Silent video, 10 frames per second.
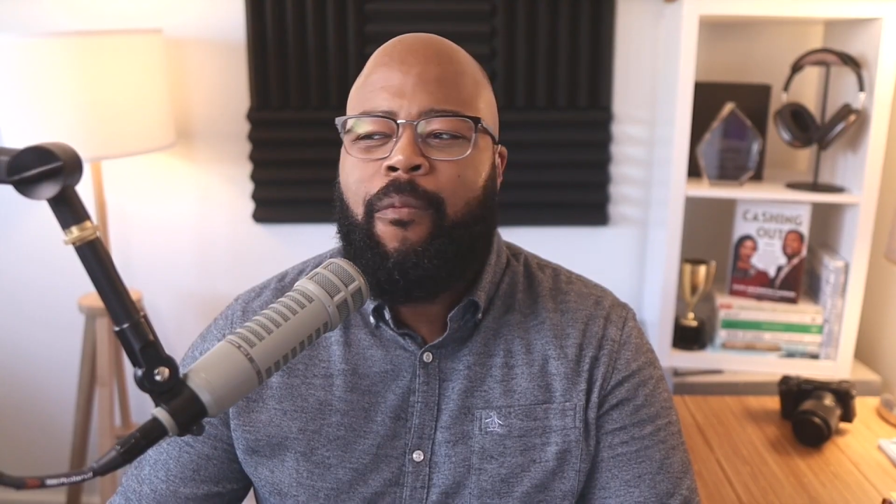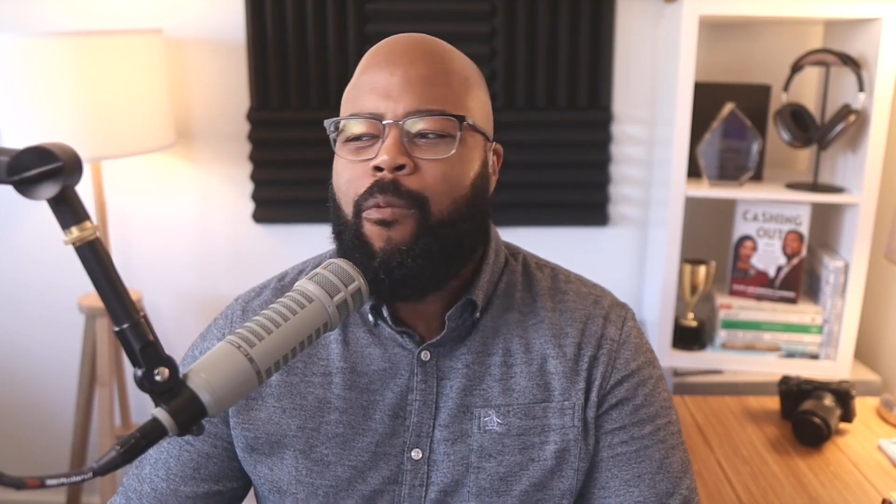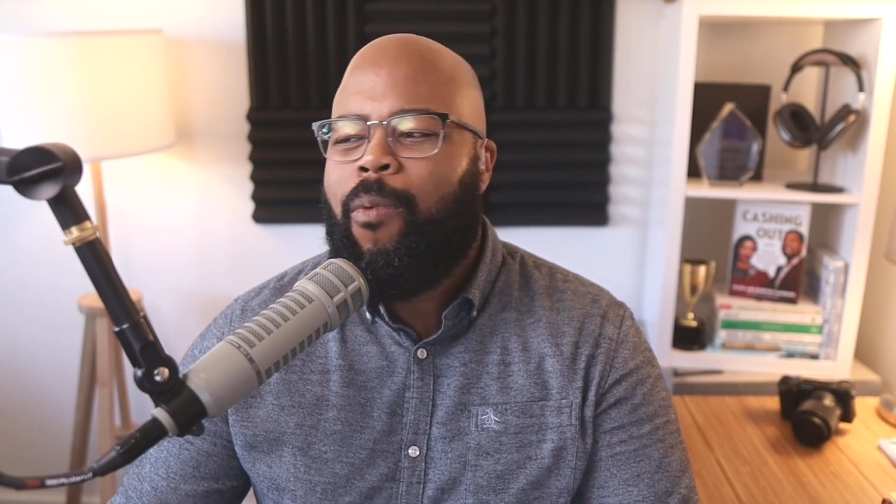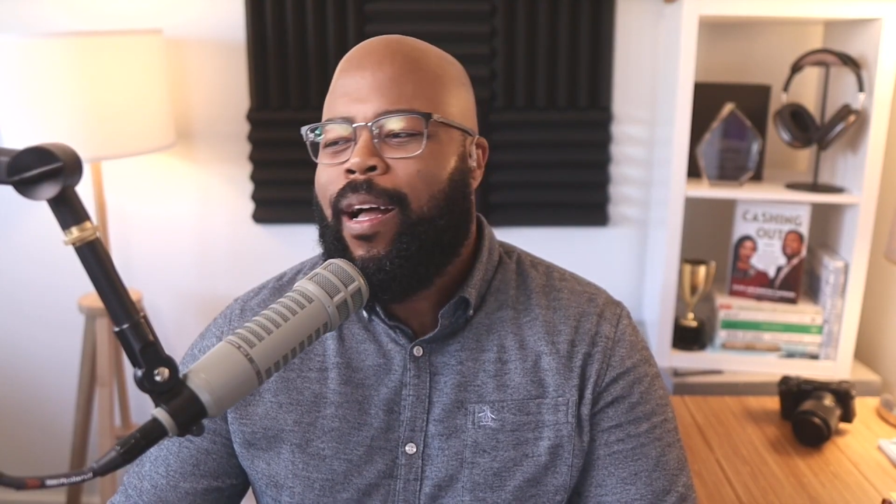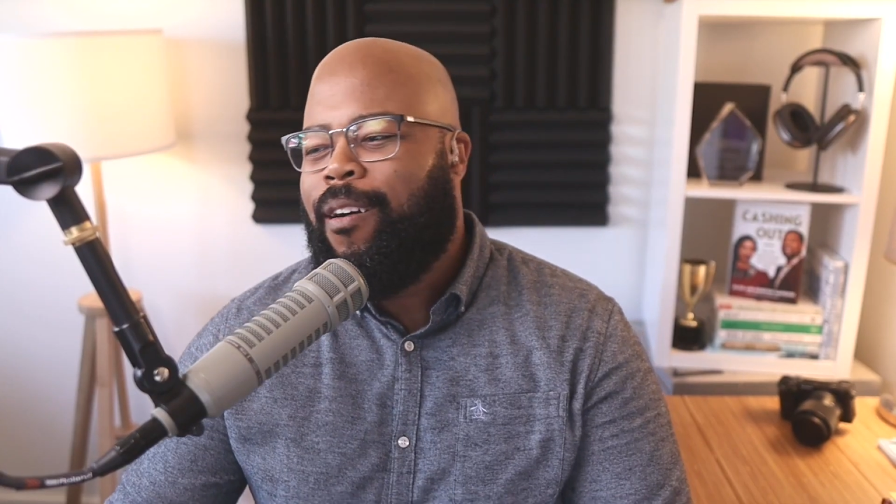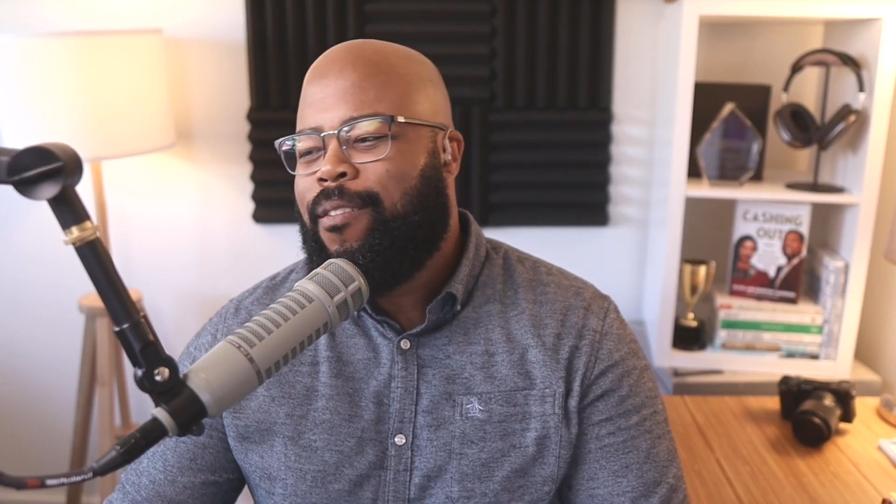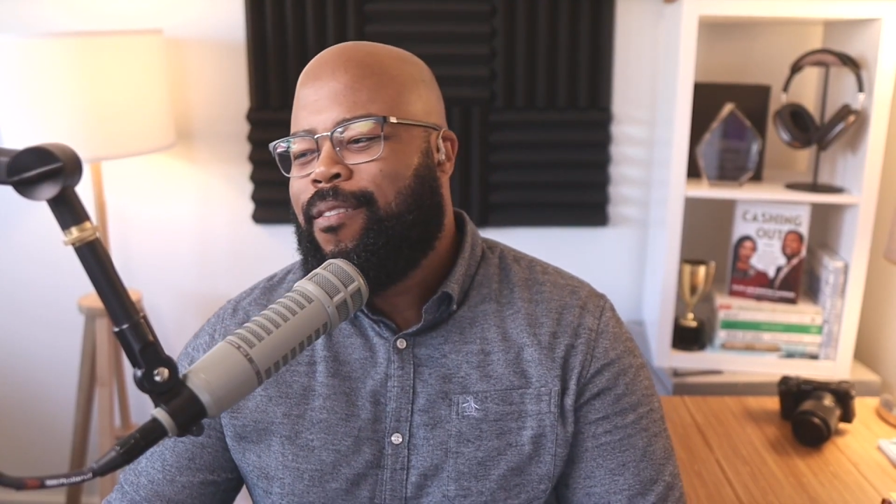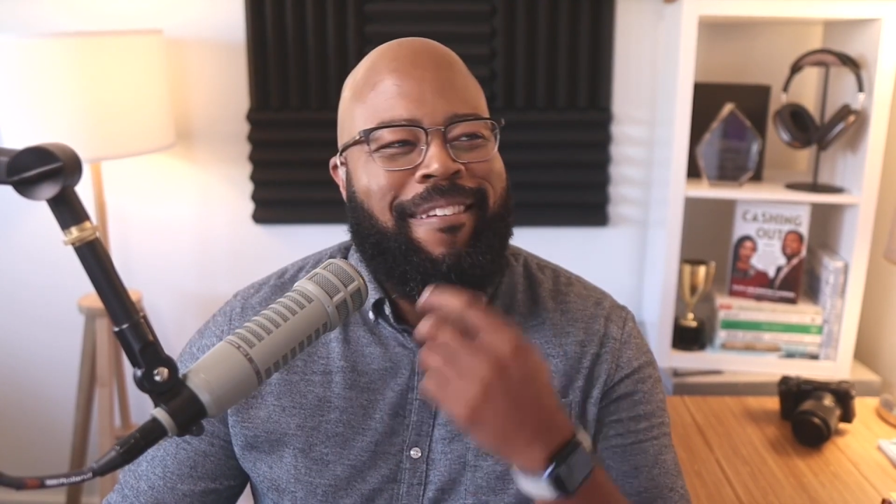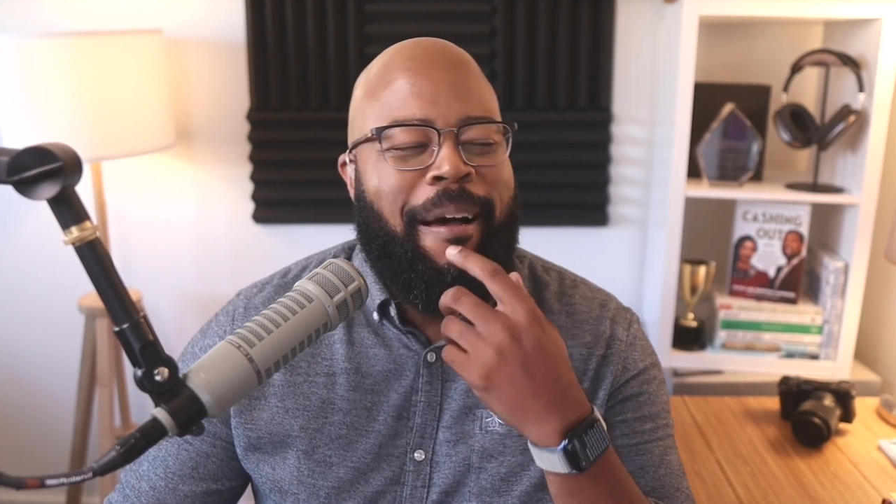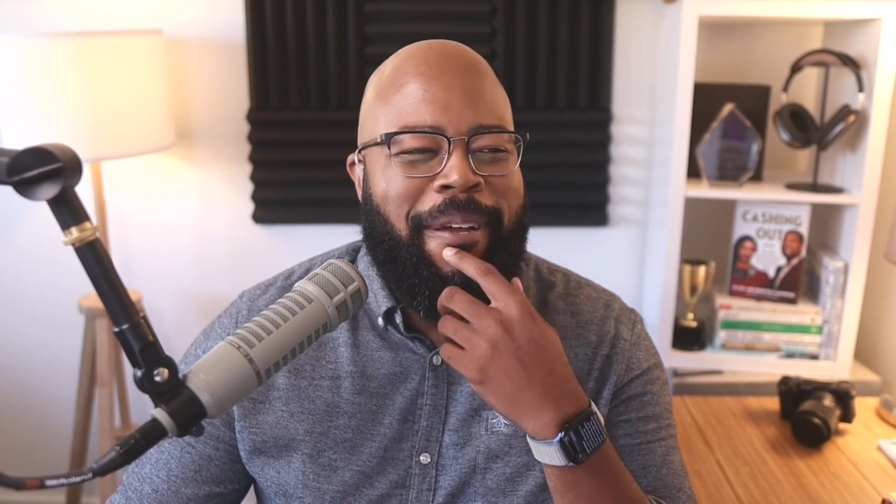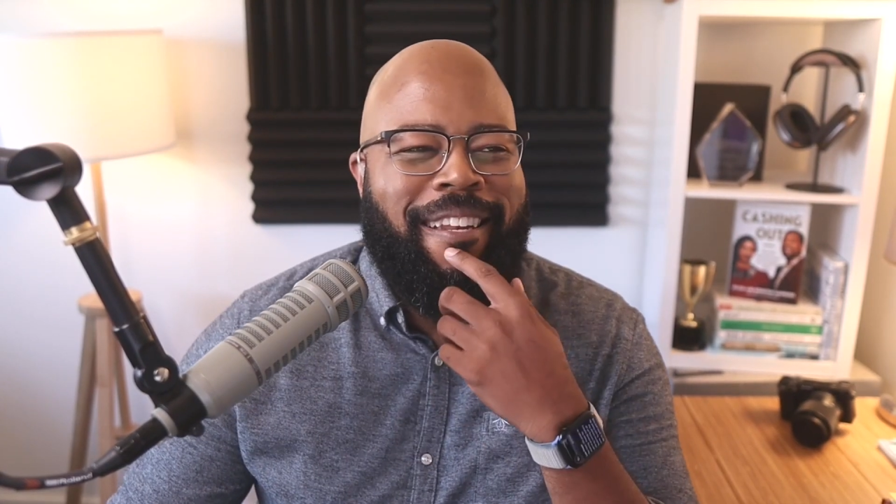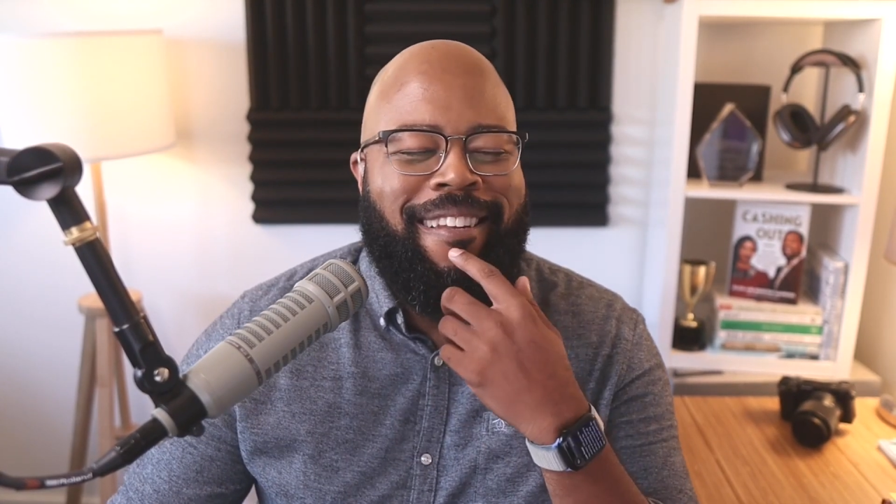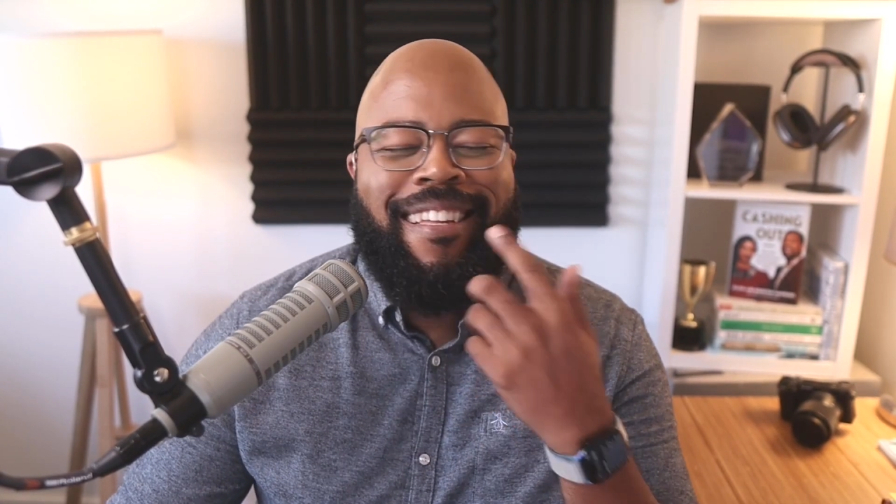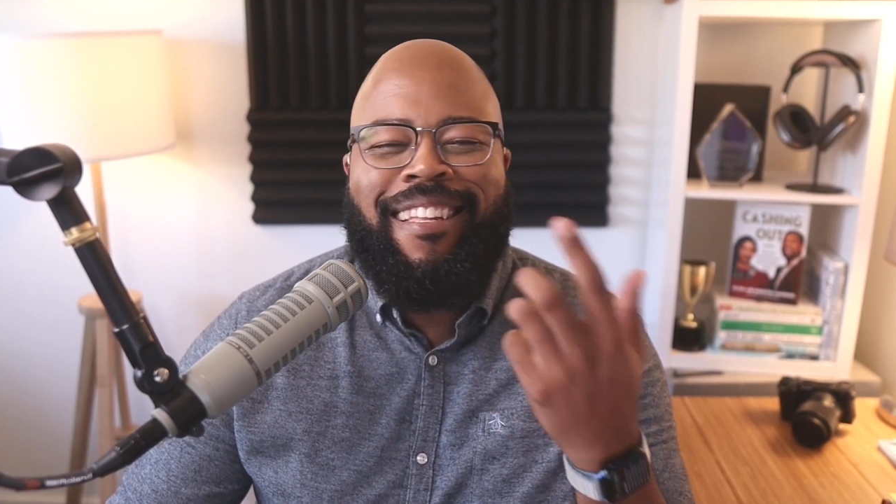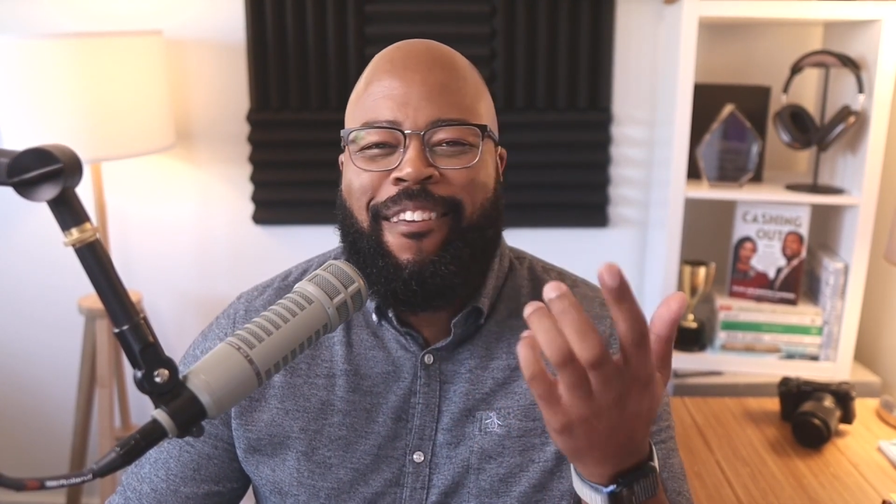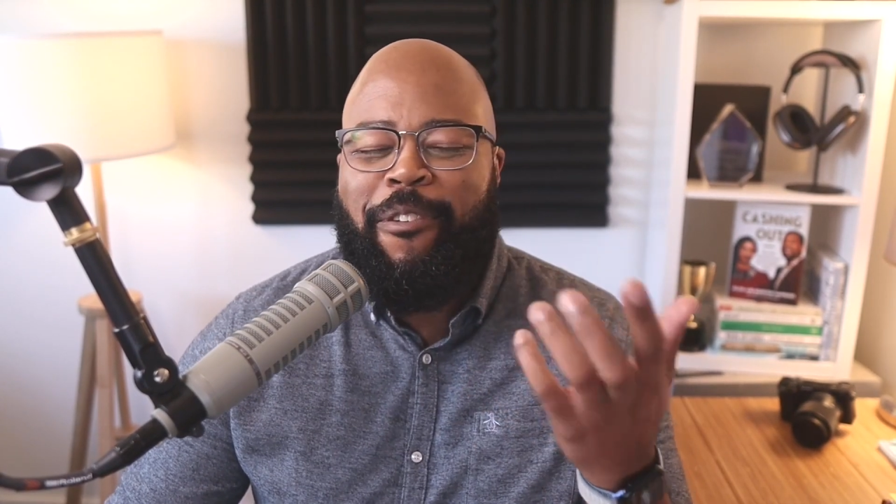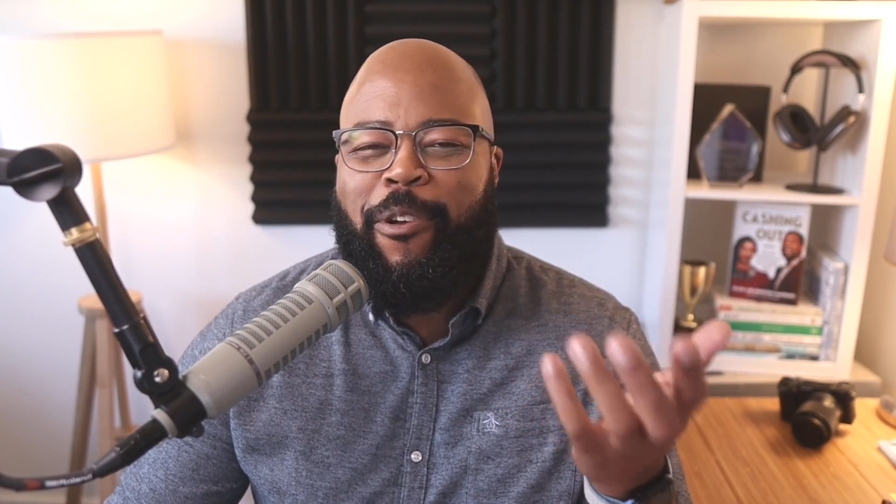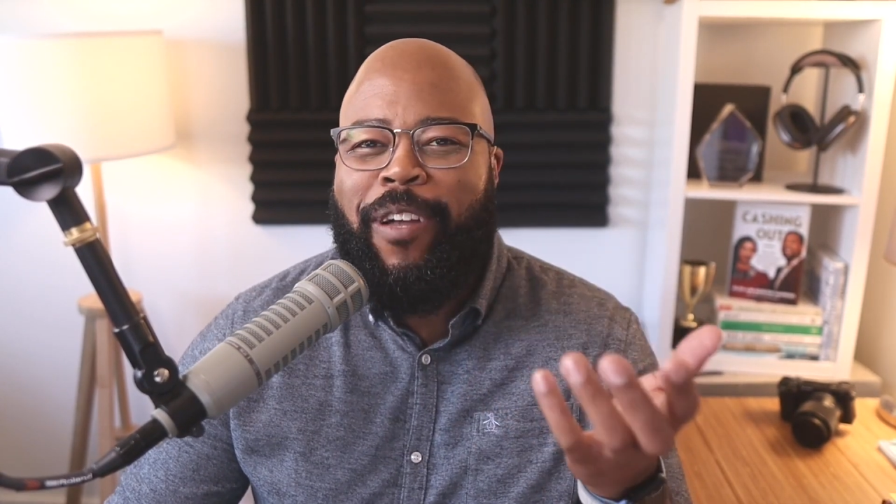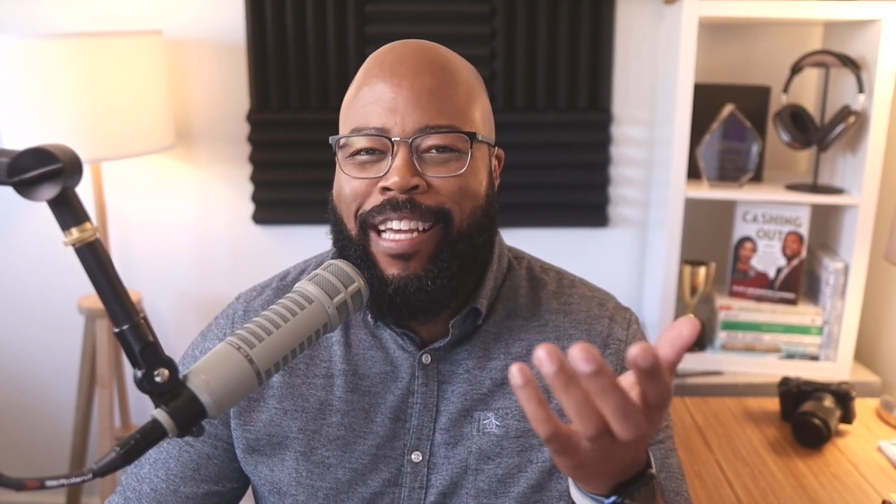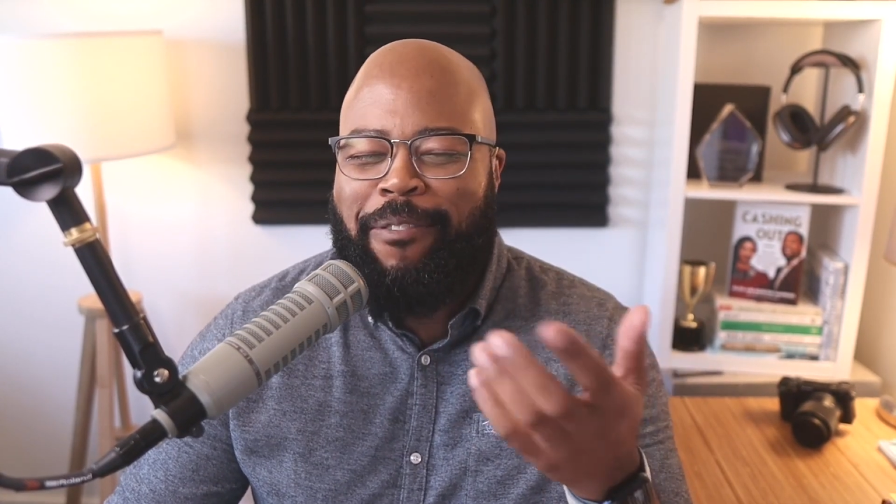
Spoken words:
Wow. I mean, they're doing it.